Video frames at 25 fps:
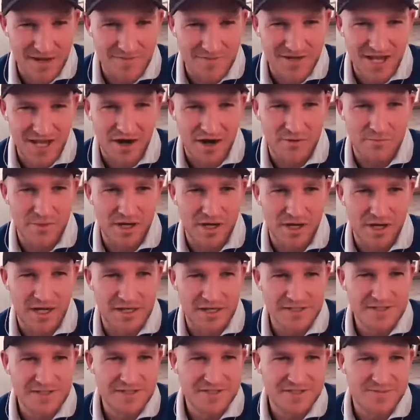Aaron
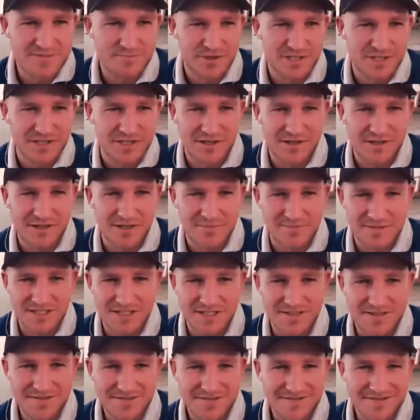Baines, just big and
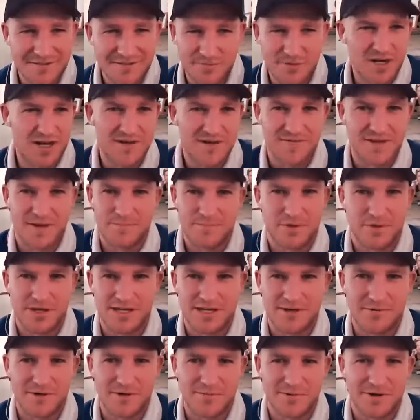clumsy. I'm not even that
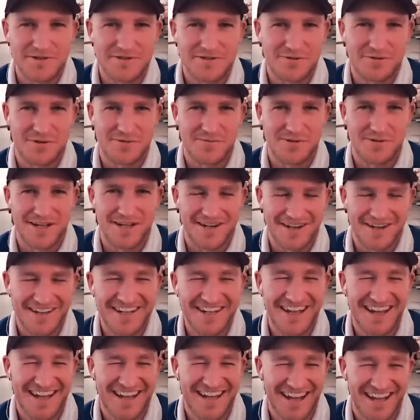big. What am I talking about?
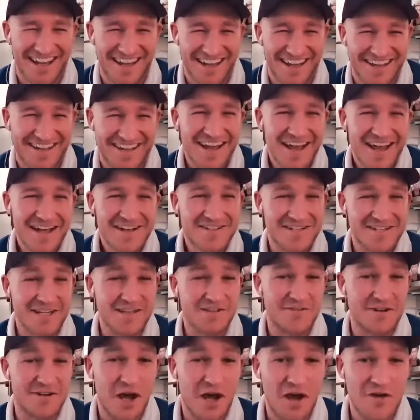
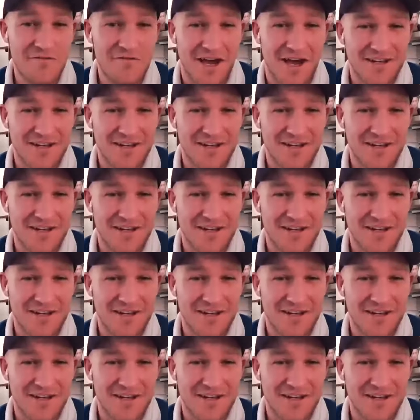Dellavedova.